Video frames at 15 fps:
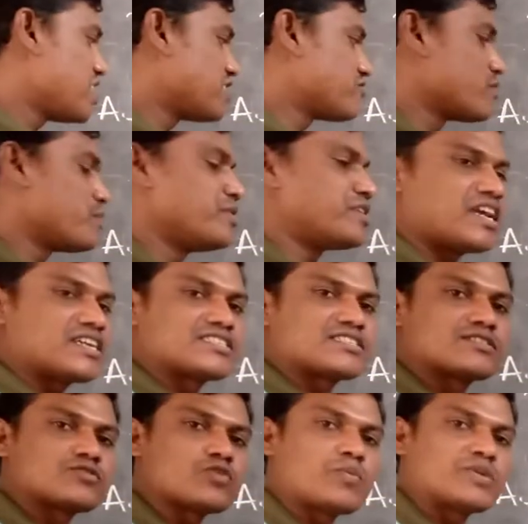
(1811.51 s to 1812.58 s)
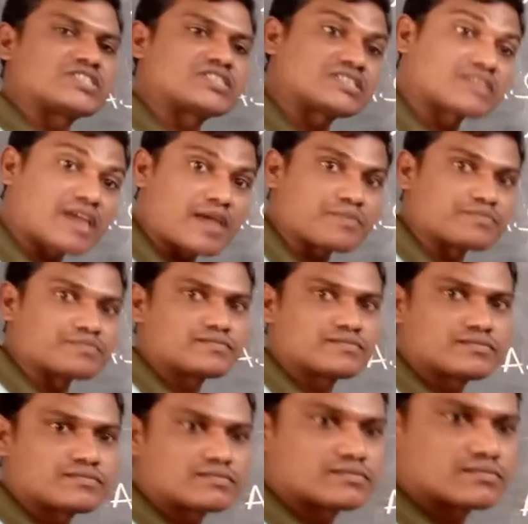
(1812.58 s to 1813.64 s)
It will take so much time,
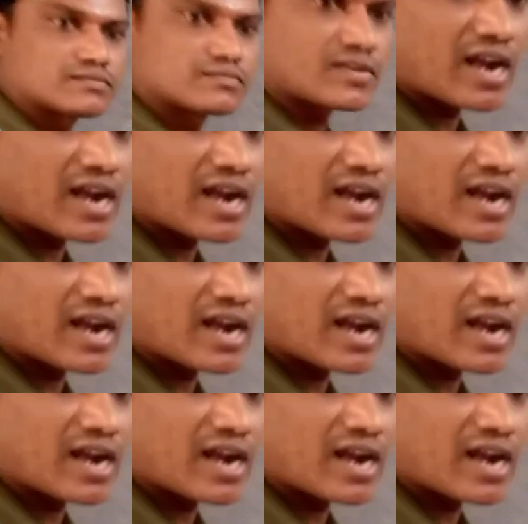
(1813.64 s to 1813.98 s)
and